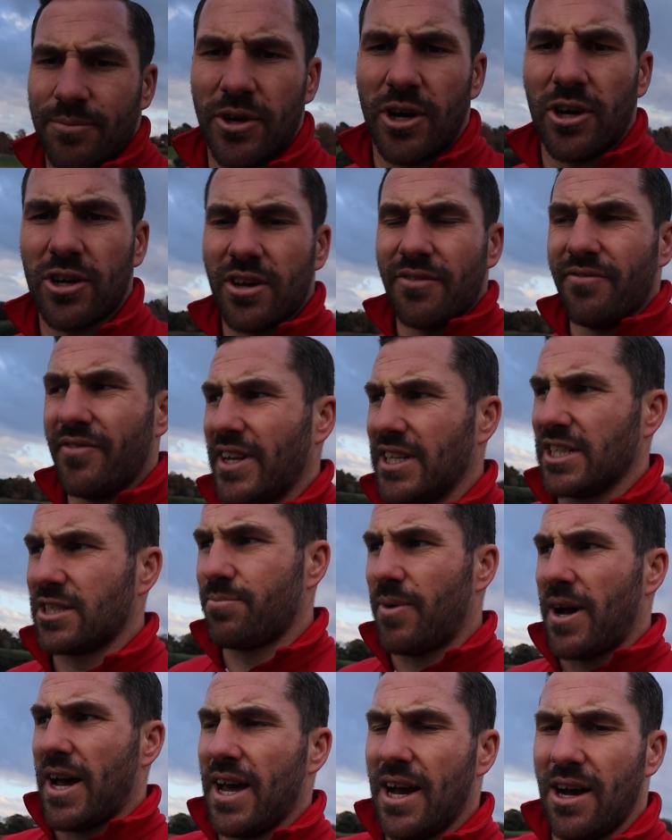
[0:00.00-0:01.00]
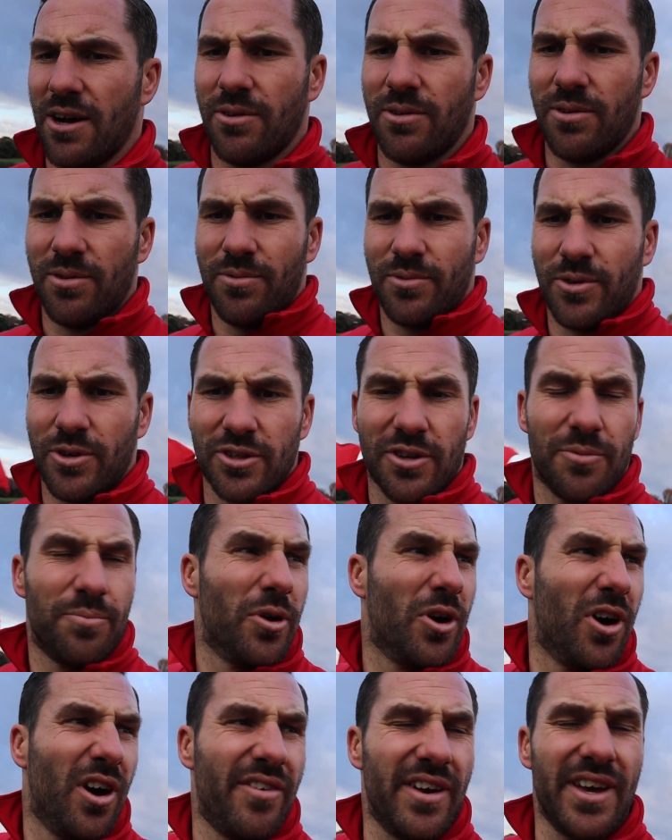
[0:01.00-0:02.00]
not convinced by how good a
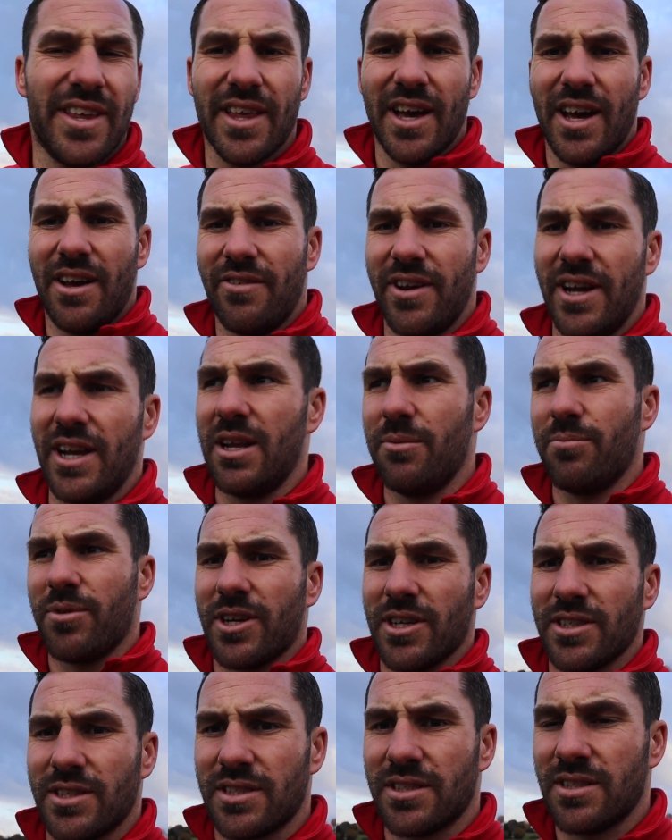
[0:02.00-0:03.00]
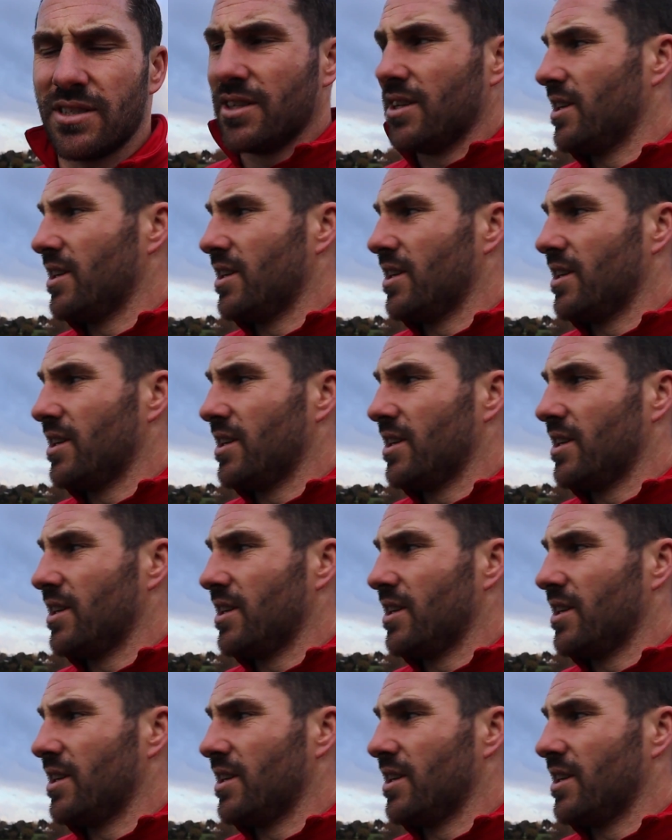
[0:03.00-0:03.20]
putt I've hit there really, because